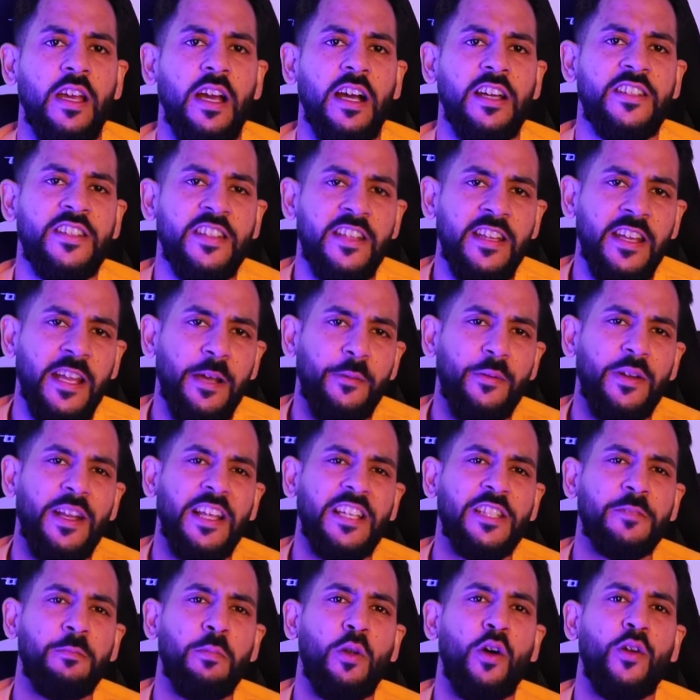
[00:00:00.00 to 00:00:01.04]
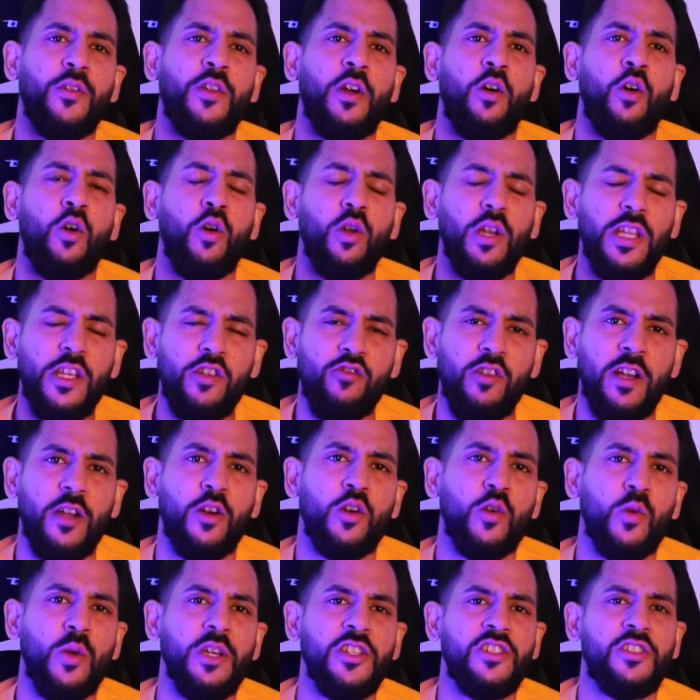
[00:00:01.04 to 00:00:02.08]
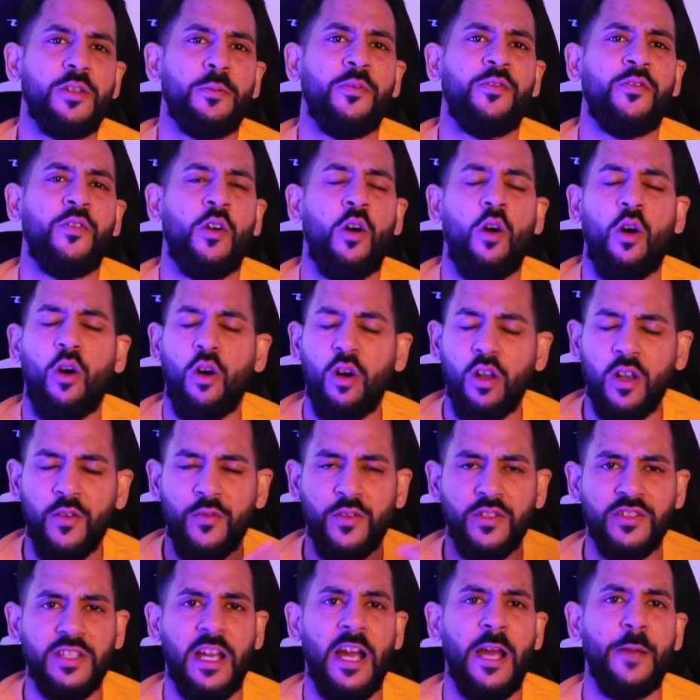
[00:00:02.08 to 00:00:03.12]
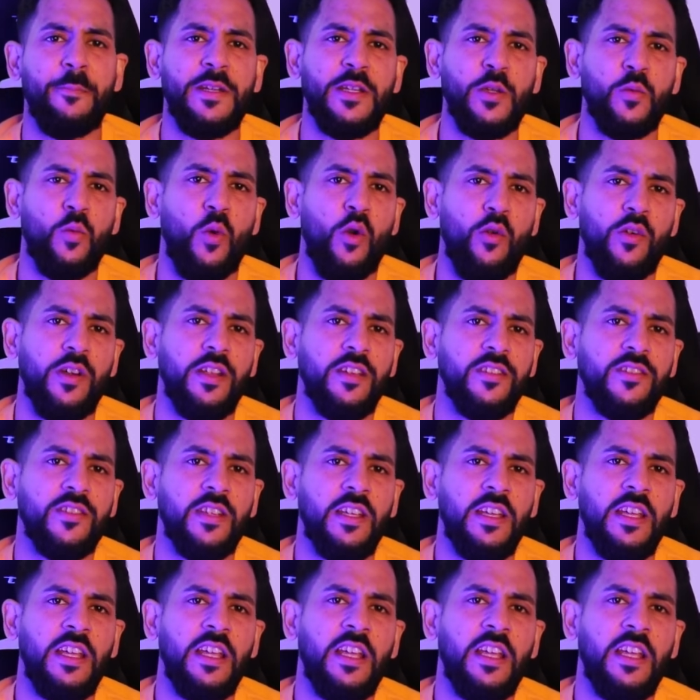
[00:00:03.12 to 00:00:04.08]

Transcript: And today I'm going to explore the holy grail question for all of us IBD warriors.